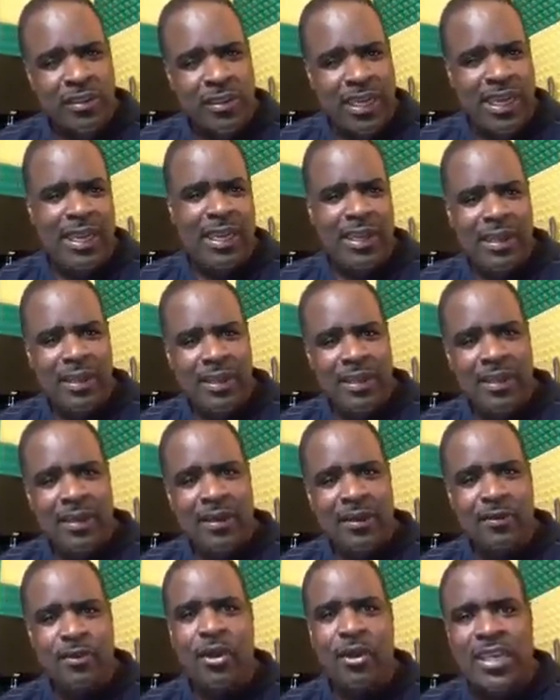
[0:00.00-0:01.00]
Eh?
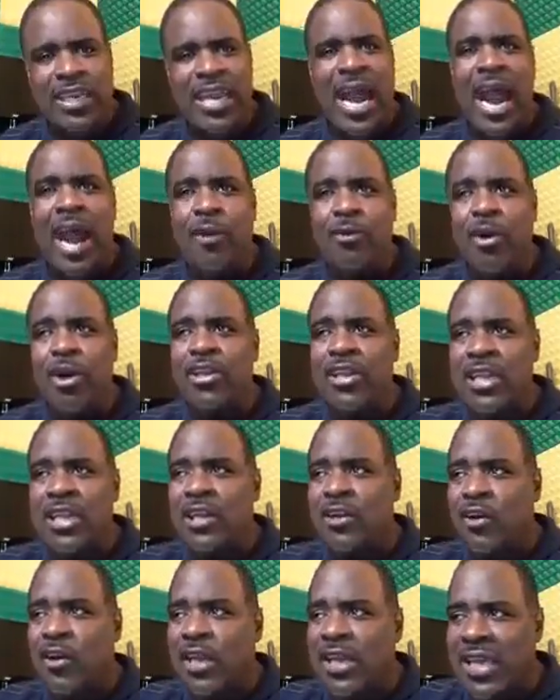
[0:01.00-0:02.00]
You can't run the
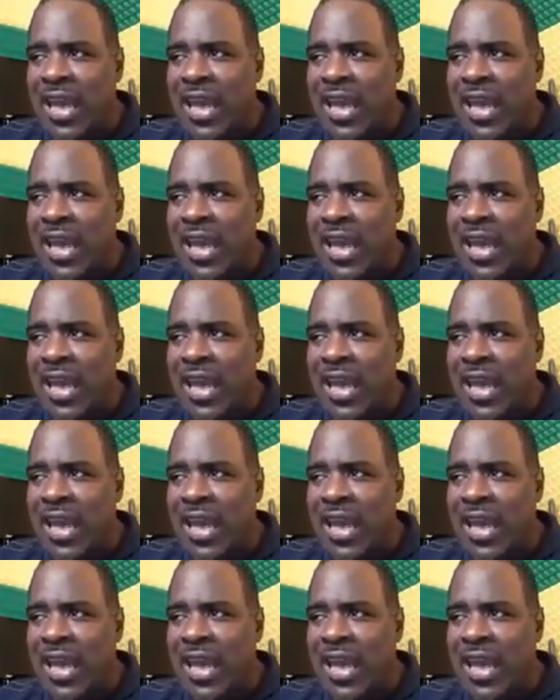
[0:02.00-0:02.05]
little